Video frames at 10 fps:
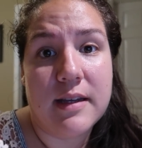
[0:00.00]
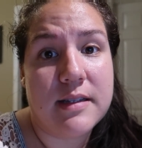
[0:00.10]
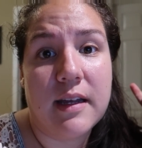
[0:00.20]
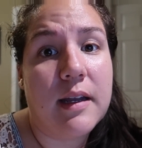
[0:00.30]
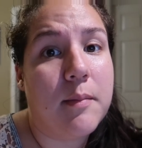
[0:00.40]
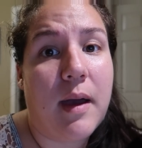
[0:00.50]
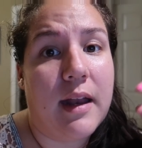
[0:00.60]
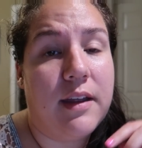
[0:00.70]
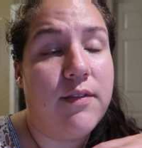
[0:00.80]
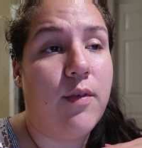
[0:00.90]
I signed up
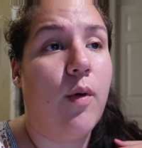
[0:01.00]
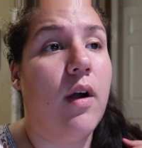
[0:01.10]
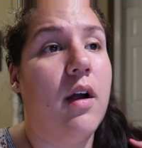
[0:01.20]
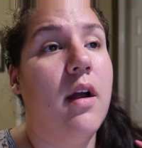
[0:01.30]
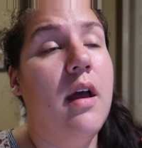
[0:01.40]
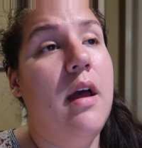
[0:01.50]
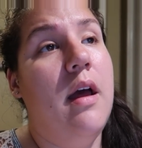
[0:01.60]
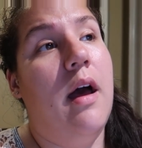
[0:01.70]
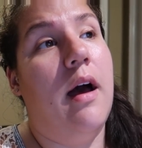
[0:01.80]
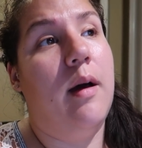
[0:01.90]
Maddie for
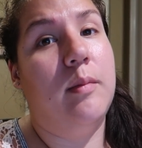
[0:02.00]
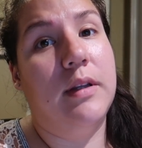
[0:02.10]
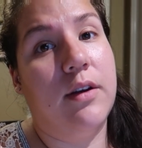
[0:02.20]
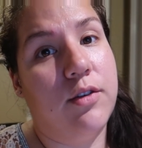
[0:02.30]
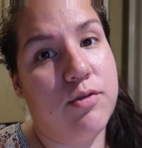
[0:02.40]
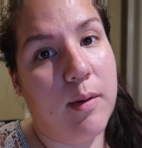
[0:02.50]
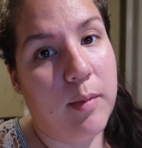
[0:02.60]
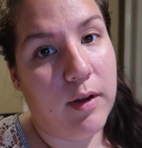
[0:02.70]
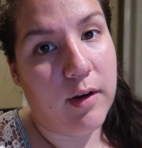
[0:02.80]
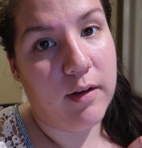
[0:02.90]
um, Little
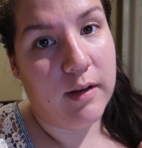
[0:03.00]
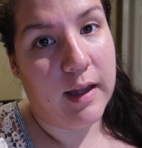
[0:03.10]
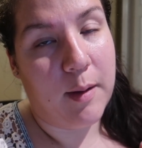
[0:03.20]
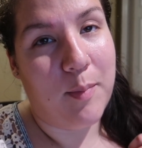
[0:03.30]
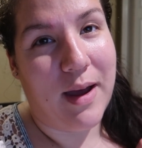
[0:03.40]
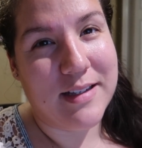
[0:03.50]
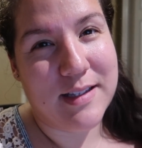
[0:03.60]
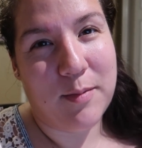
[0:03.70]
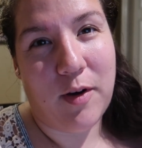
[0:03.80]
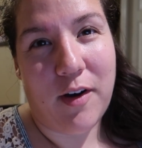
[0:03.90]
Dribbler, like a
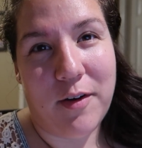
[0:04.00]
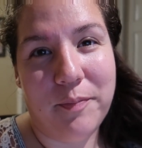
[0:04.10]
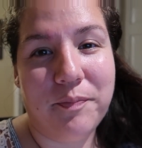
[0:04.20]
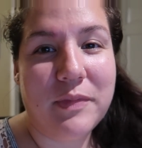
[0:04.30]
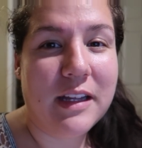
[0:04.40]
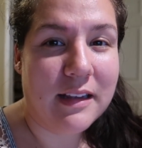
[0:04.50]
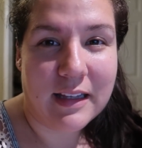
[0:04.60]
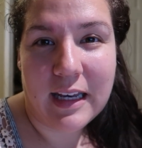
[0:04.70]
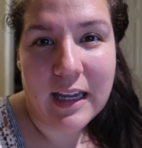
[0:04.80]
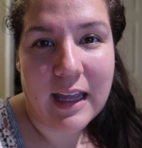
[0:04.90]
basketball
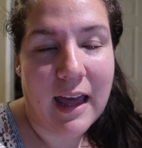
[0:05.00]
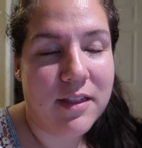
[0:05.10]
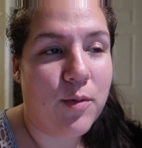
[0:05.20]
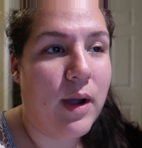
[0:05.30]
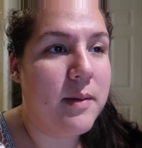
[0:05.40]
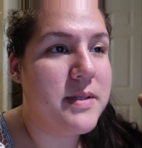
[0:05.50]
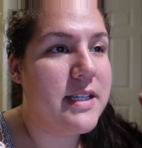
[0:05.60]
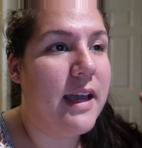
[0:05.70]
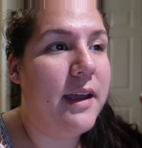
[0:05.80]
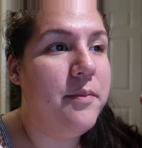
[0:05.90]
clinic at the
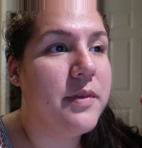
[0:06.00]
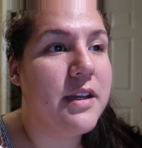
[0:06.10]
YMCA.